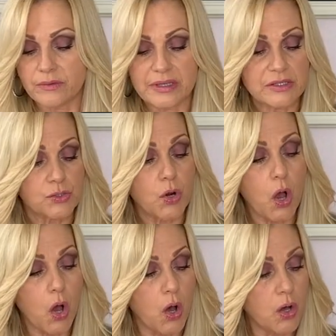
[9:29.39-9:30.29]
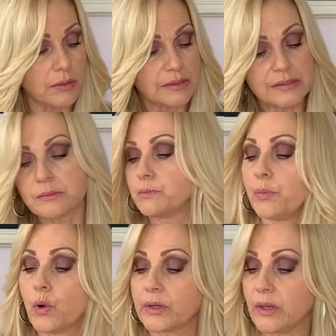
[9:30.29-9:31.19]
These are all
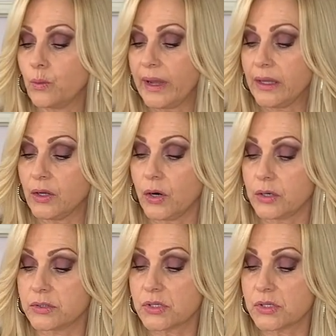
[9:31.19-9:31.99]
bulky weight yarns,